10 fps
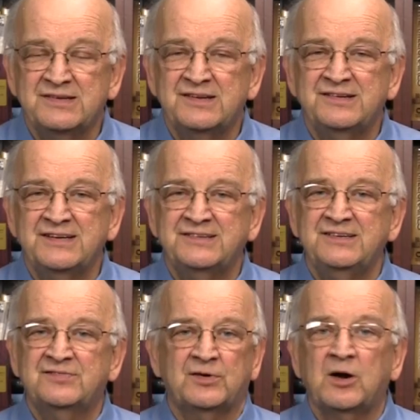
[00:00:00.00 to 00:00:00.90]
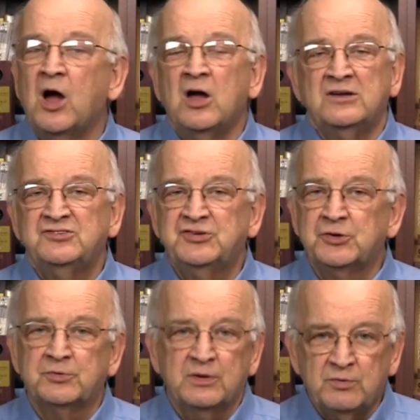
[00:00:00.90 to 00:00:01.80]
in the 60s for
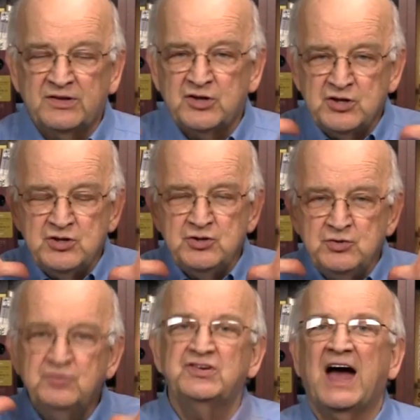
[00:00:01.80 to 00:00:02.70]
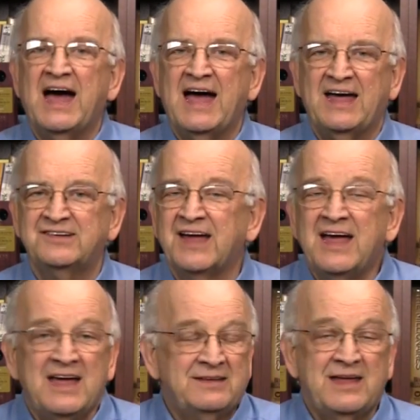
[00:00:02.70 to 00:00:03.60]
children with huge eyes.
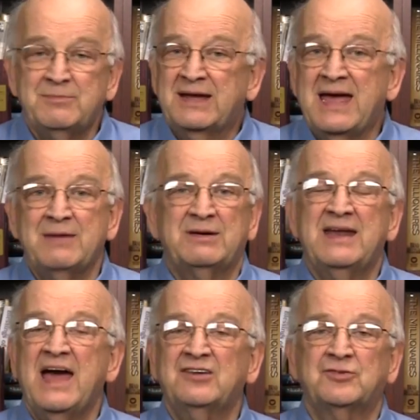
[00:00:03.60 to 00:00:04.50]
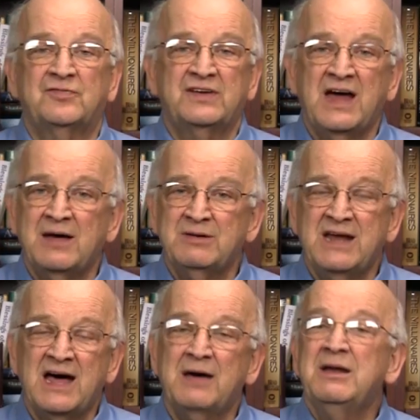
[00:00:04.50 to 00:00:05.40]
They became a national
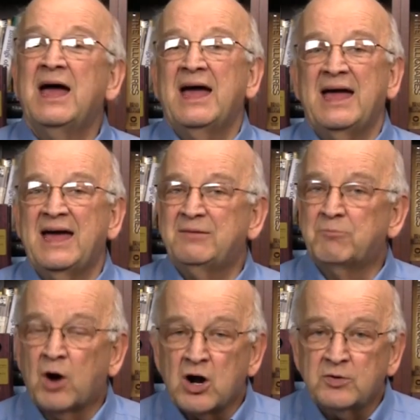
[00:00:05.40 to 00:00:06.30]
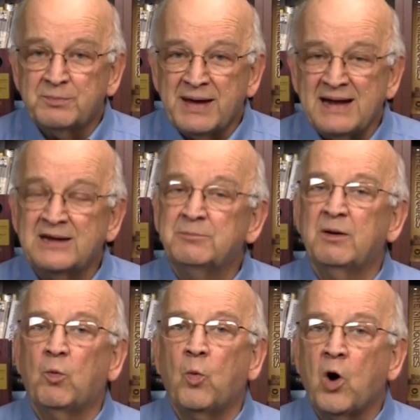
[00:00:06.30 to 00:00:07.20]
phenomenon, and Margaret painted them,
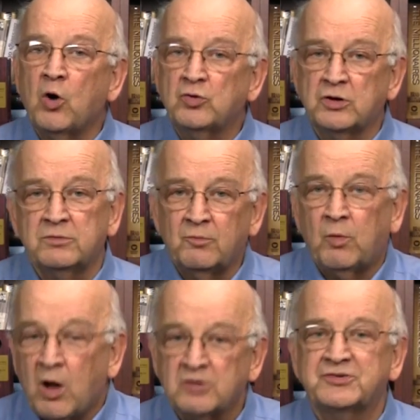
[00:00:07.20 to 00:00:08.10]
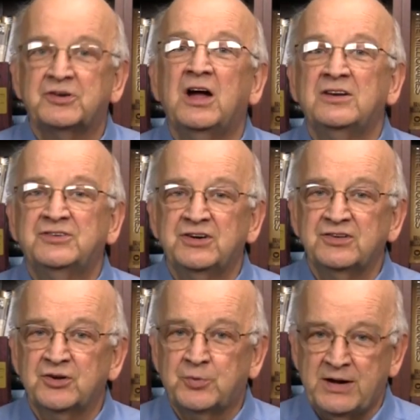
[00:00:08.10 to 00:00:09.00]
but Walter
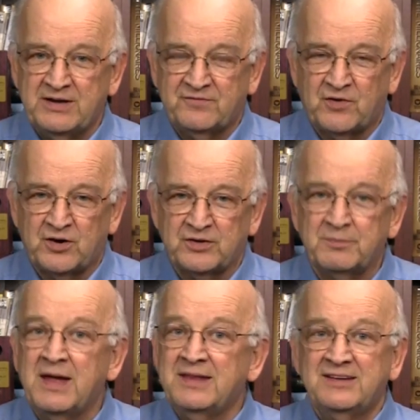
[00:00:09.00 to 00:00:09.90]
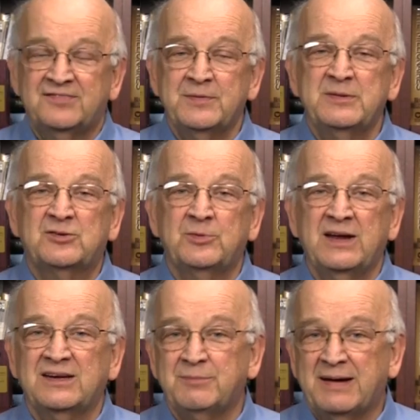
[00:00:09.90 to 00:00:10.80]
took the credit for them. This film is
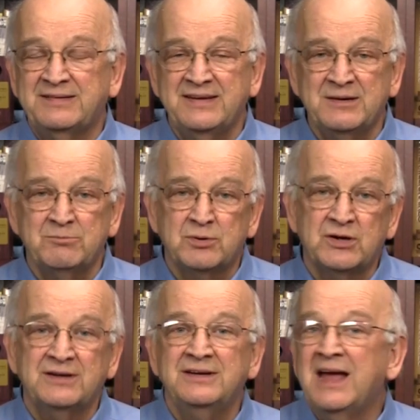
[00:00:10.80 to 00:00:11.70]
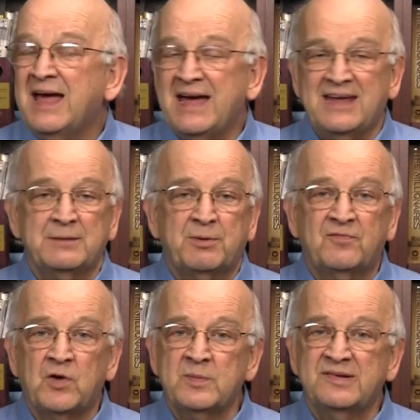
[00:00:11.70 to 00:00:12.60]
directed by Tim Burton, and the
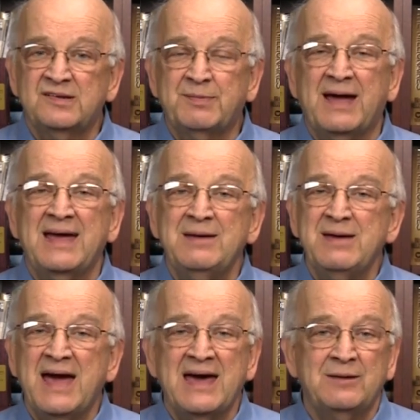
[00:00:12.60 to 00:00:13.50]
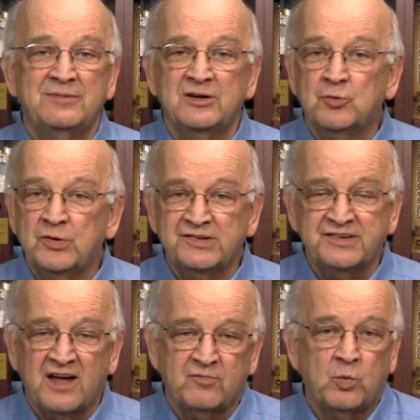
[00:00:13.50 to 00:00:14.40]
performances by Amy Adams and
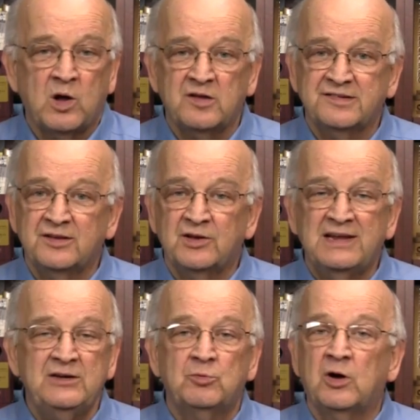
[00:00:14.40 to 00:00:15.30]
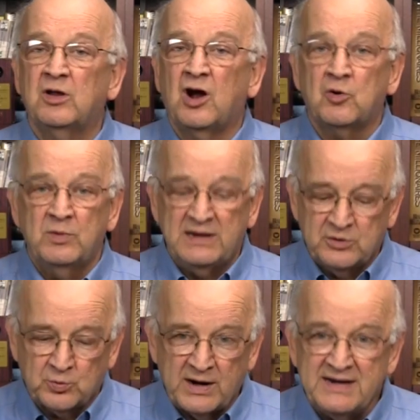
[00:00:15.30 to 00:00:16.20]
Christoph Waltz in the lead role are really
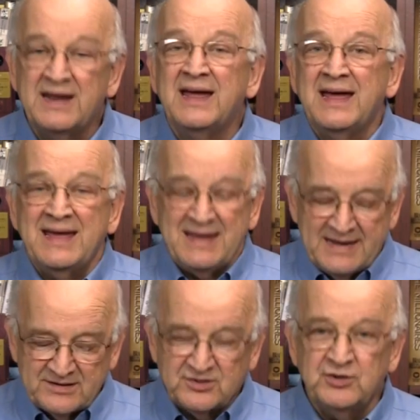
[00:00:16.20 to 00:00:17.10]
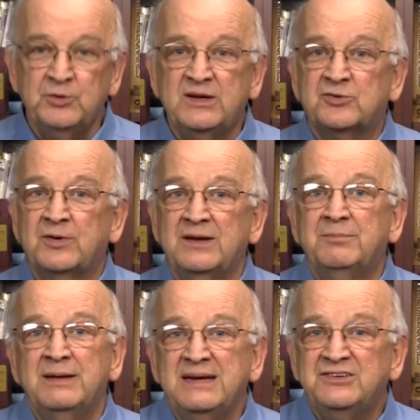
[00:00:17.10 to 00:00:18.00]
great. It, too, is
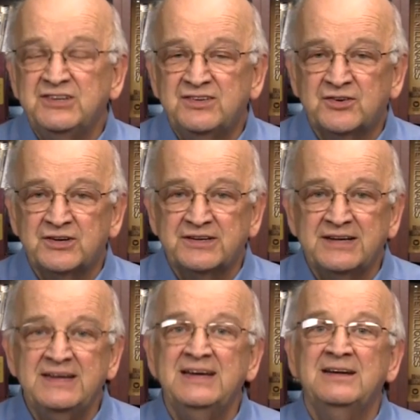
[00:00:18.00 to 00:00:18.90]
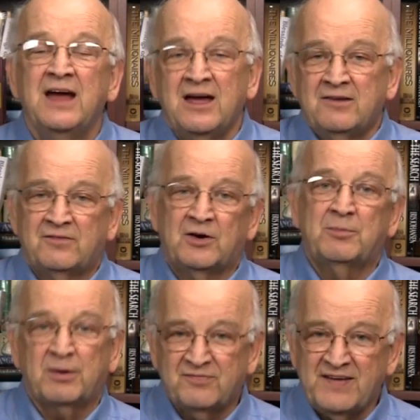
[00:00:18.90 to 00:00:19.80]
rated PG-13 for
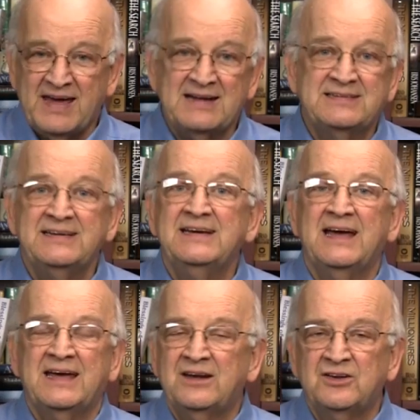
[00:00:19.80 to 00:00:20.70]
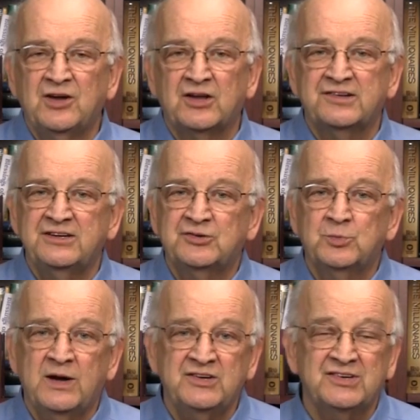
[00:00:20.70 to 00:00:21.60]
profanity and adult
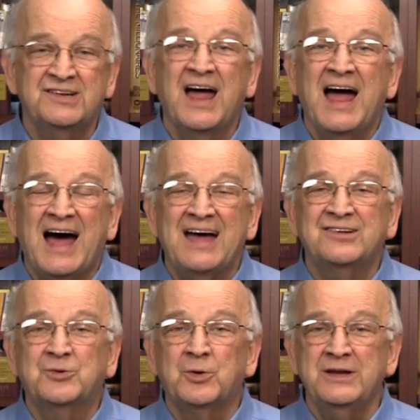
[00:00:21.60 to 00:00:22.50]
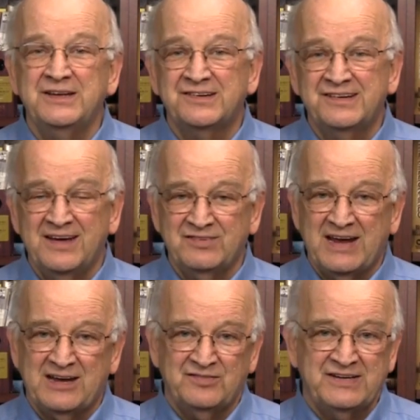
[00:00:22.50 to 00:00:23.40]
situations. I scored it 7
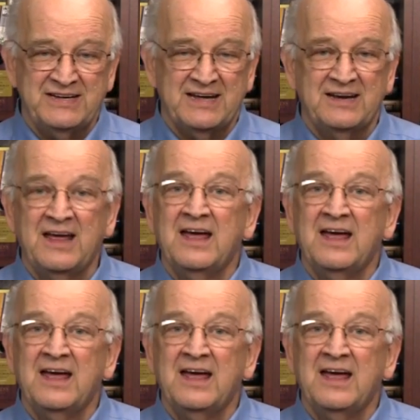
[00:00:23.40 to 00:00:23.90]
out of 10.